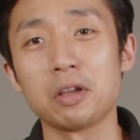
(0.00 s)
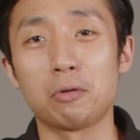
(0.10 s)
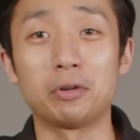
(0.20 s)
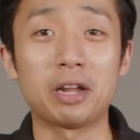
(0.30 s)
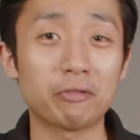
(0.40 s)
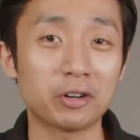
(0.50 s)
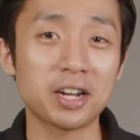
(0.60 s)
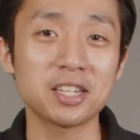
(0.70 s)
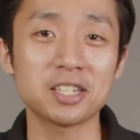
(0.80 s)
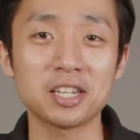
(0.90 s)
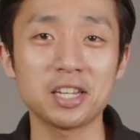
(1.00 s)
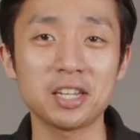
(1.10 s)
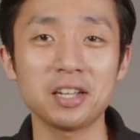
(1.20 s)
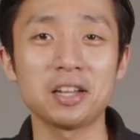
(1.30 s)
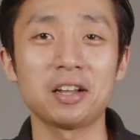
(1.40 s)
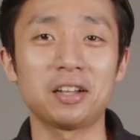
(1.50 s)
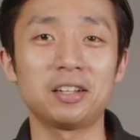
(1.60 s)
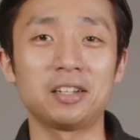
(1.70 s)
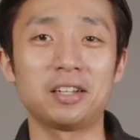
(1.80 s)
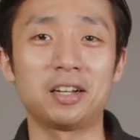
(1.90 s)
Whenever I see
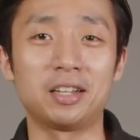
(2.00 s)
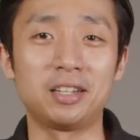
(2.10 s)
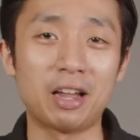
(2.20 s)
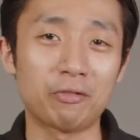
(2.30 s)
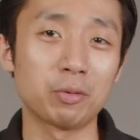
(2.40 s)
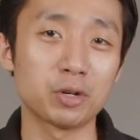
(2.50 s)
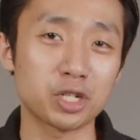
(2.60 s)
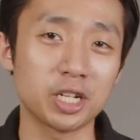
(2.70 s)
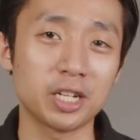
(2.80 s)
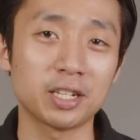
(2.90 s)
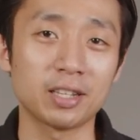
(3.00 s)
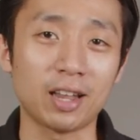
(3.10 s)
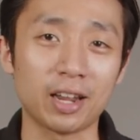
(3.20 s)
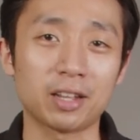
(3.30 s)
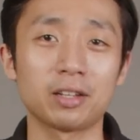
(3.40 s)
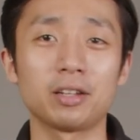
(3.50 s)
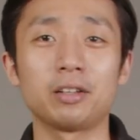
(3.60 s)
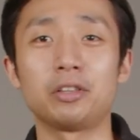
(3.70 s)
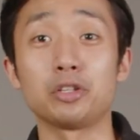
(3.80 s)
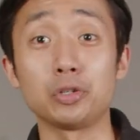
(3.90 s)
a lever machine like
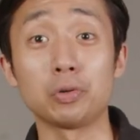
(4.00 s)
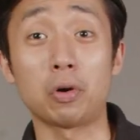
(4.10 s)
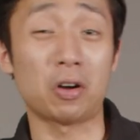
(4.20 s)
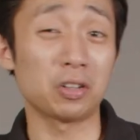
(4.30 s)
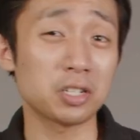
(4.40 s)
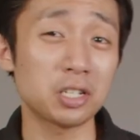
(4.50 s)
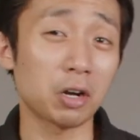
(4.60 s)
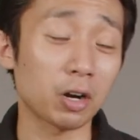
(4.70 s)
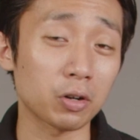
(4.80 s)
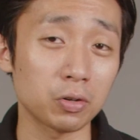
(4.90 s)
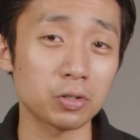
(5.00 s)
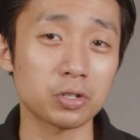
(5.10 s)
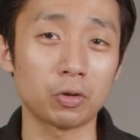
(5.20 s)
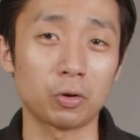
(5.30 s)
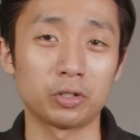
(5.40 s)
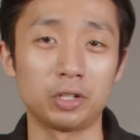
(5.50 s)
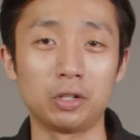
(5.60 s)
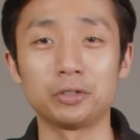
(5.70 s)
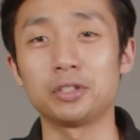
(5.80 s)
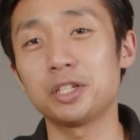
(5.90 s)
the new Odyssey Argos or the
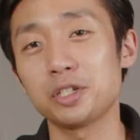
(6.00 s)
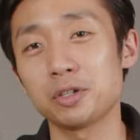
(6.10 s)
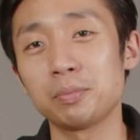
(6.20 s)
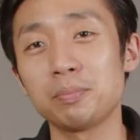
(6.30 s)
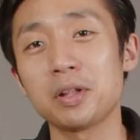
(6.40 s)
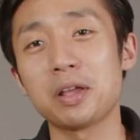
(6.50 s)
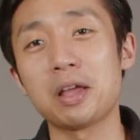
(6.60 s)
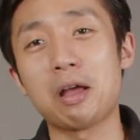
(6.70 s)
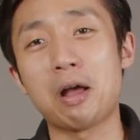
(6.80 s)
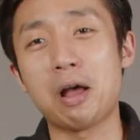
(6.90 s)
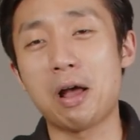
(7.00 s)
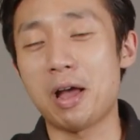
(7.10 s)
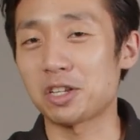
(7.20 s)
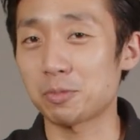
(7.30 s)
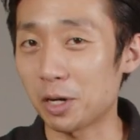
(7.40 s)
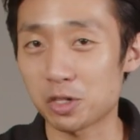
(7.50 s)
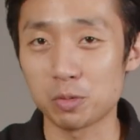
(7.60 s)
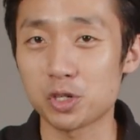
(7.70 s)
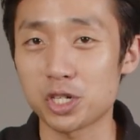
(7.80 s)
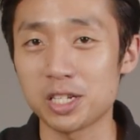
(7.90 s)
Londinium espresso
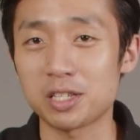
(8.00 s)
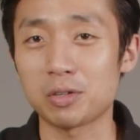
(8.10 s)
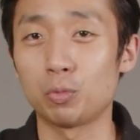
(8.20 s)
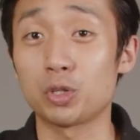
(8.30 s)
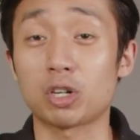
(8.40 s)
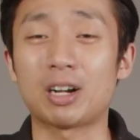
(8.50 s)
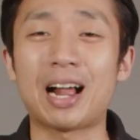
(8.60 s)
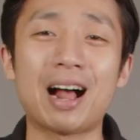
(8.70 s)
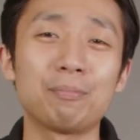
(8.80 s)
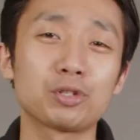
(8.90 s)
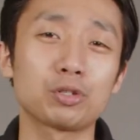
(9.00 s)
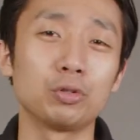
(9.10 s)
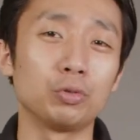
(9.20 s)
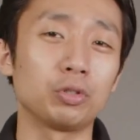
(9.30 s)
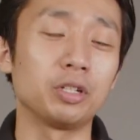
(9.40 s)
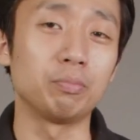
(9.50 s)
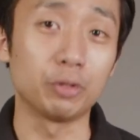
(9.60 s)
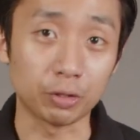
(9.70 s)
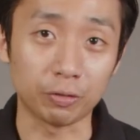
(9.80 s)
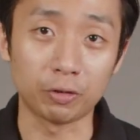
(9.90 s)
machines, which are absolutely
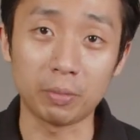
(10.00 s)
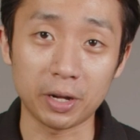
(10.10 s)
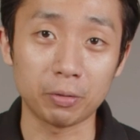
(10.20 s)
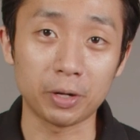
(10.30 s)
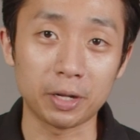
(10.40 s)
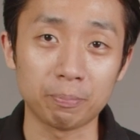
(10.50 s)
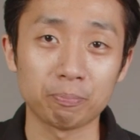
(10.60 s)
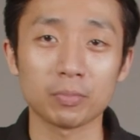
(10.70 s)
beautiful, by the way,